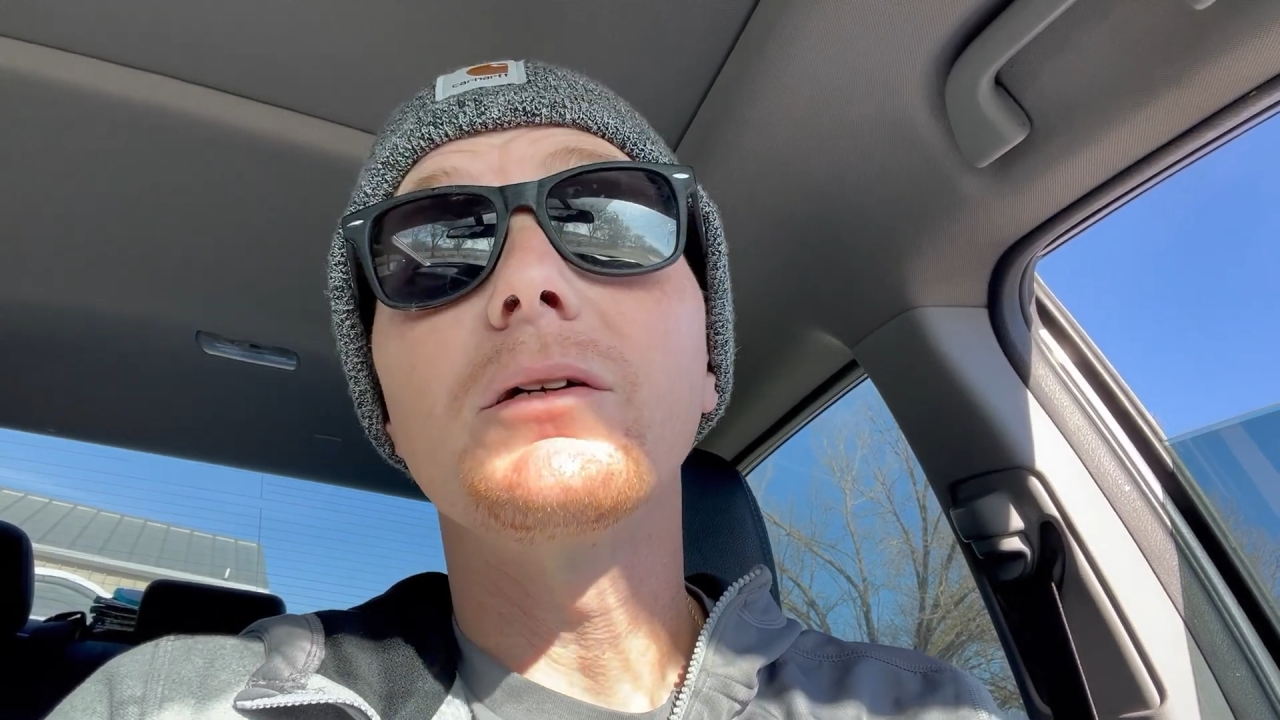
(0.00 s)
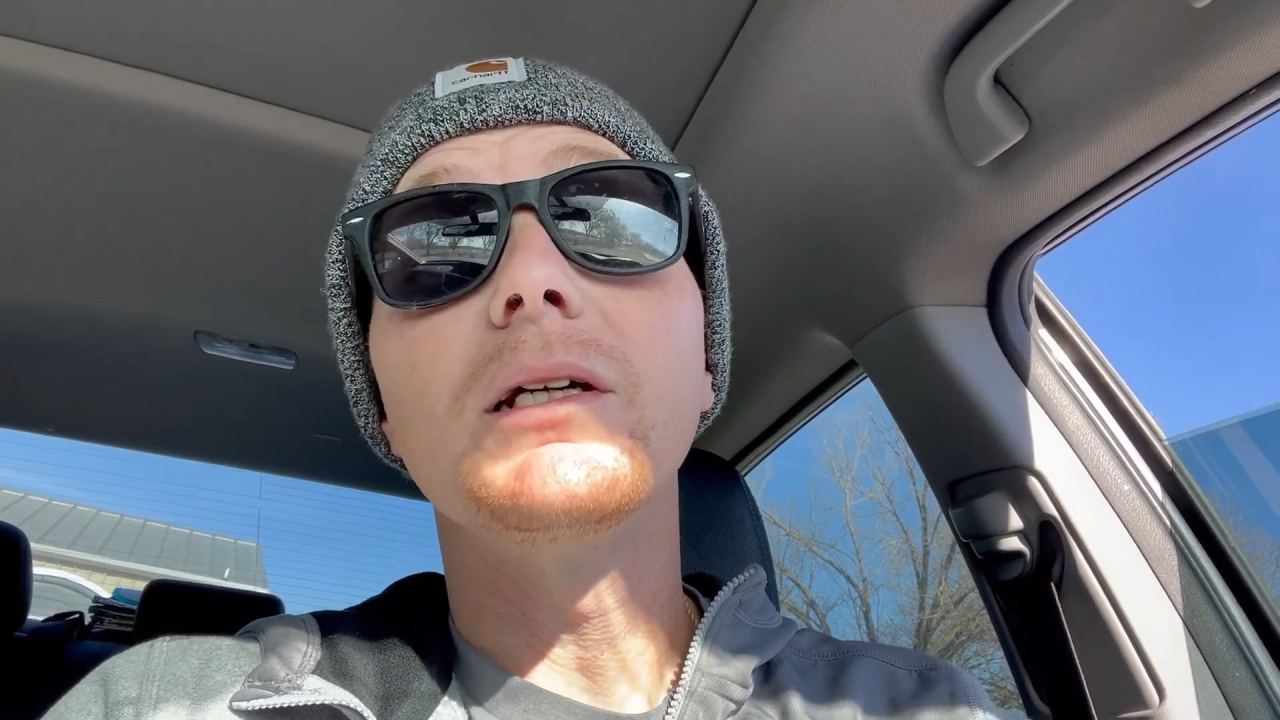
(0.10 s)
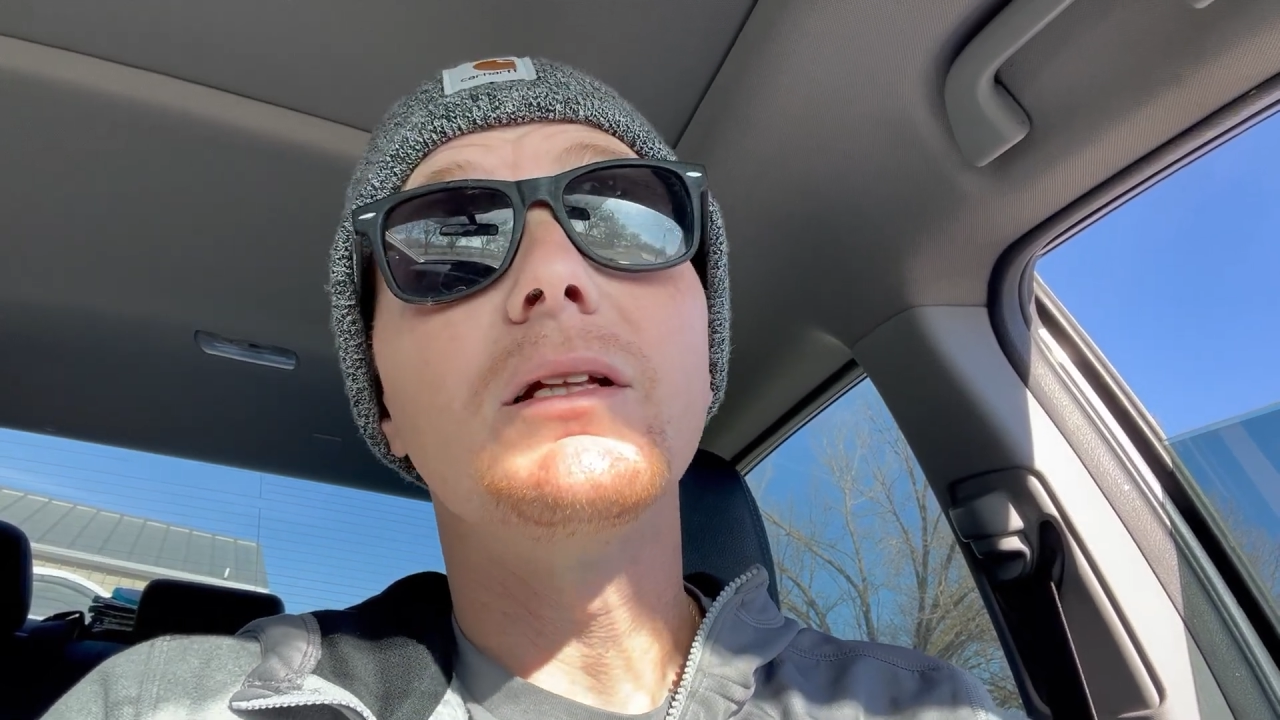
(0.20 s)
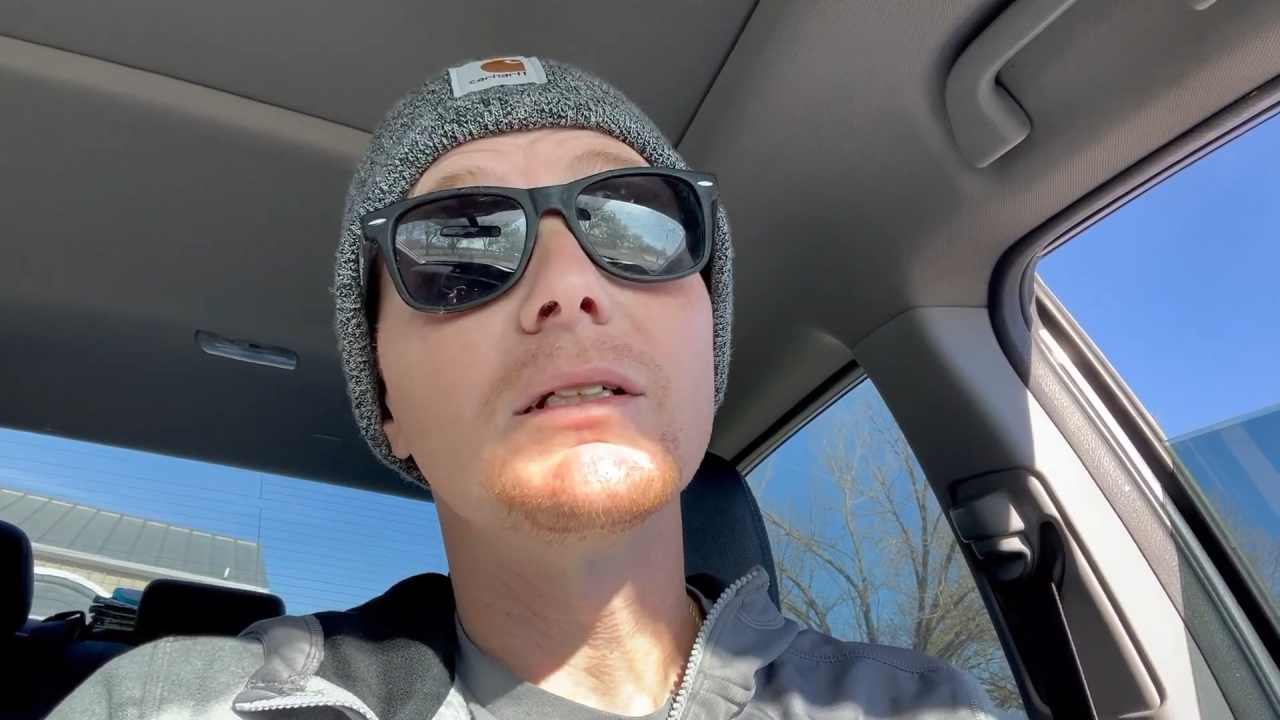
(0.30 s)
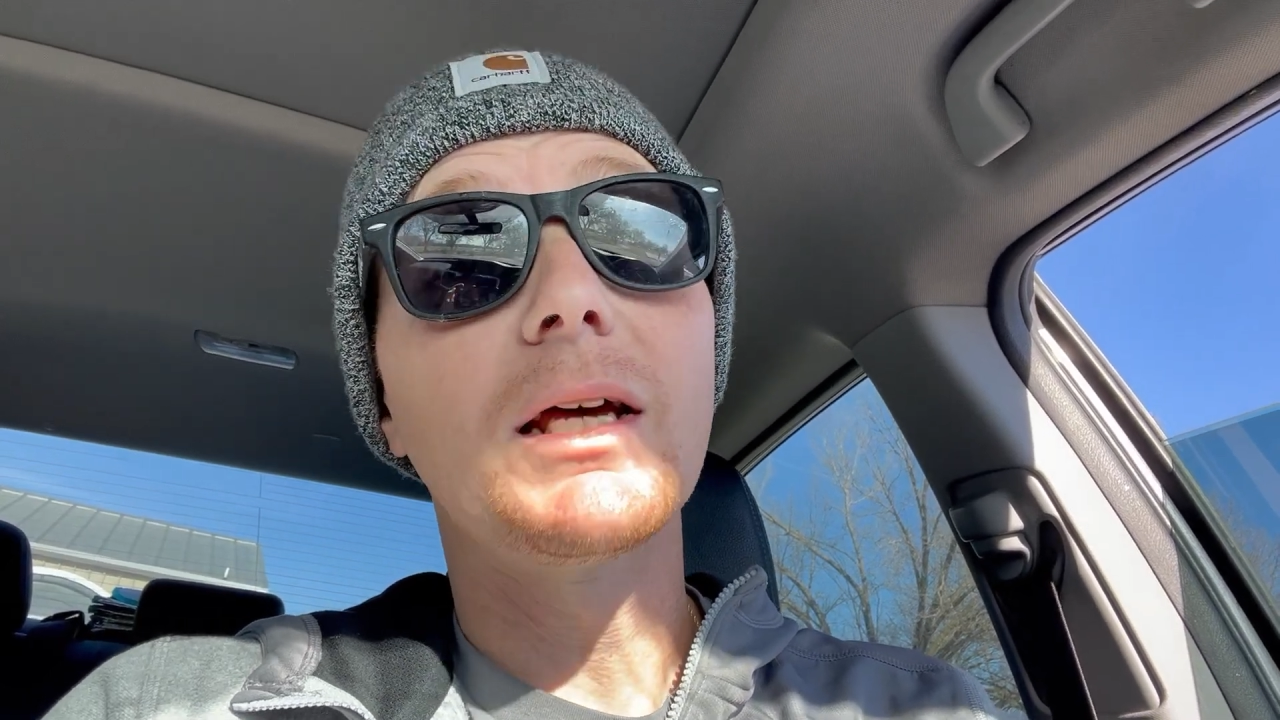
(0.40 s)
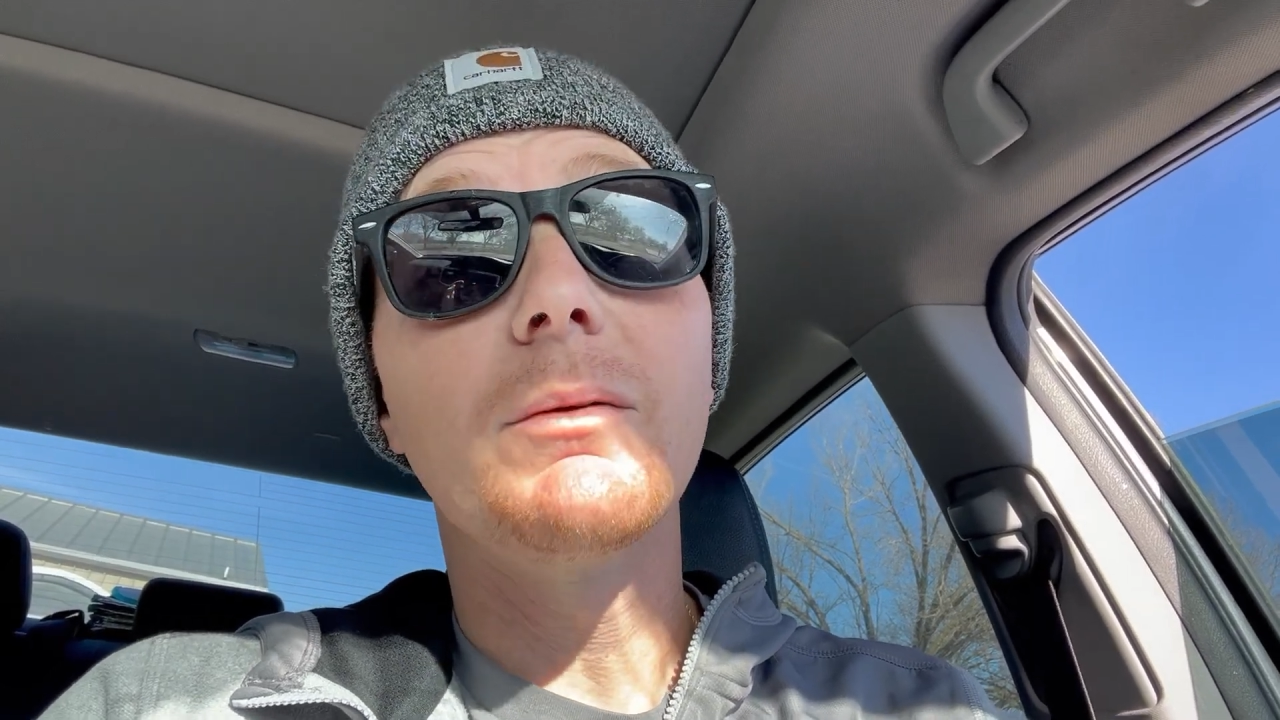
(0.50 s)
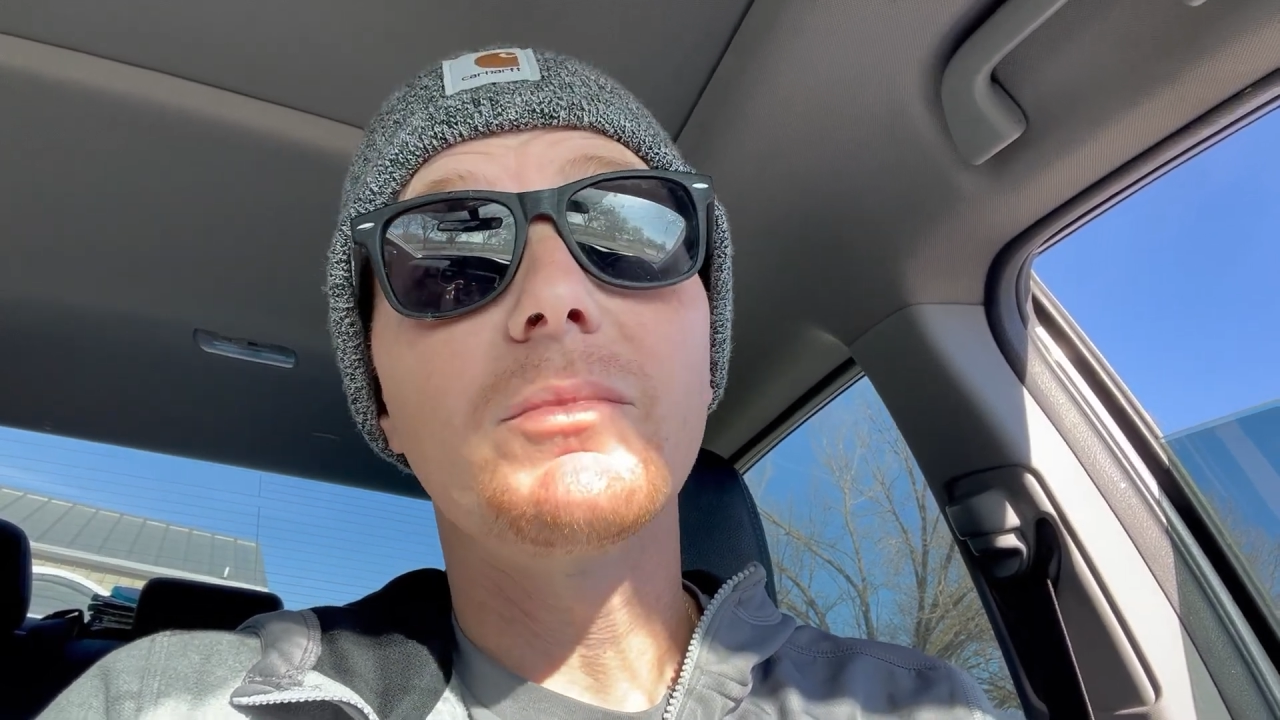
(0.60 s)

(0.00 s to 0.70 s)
did the same